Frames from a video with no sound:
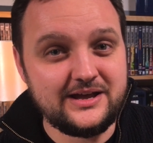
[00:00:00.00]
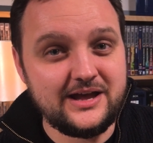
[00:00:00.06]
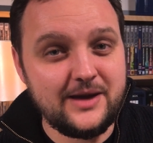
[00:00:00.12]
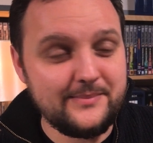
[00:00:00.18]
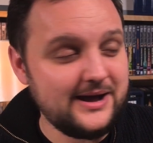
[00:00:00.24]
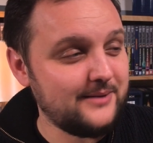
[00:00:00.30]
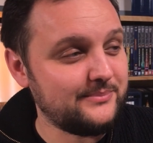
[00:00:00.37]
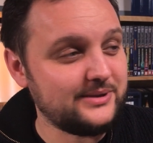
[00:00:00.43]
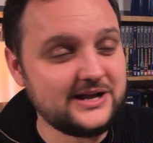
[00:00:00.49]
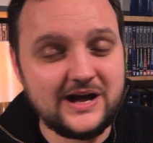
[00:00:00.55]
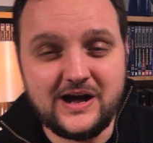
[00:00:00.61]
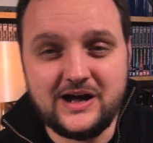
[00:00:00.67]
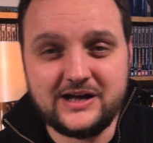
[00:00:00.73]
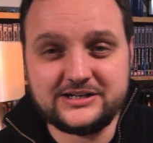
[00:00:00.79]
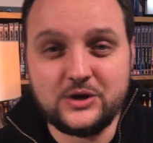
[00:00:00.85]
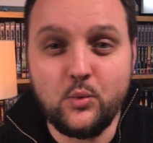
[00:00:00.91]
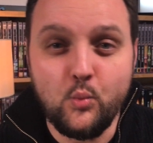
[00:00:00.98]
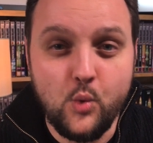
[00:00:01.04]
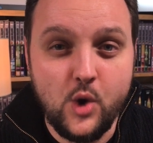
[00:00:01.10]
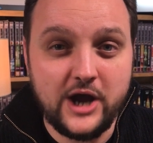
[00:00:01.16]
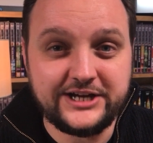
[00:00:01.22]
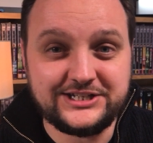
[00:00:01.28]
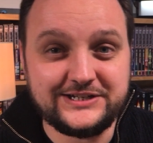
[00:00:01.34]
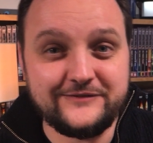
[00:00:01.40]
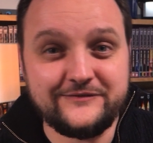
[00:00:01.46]
about Picard and
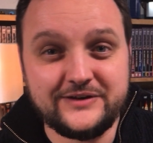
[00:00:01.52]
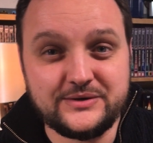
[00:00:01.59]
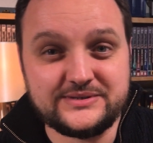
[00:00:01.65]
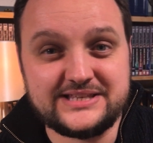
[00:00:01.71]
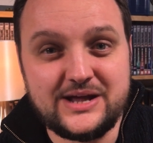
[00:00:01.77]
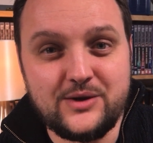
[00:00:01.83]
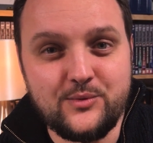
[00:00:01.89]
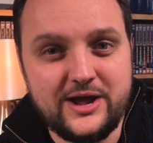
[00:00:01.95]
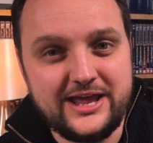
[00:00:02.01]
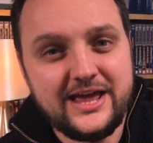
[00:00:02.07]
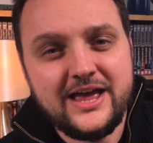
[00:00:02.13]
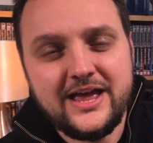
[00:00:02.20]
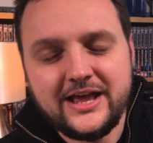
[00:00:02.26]
why she feels that way.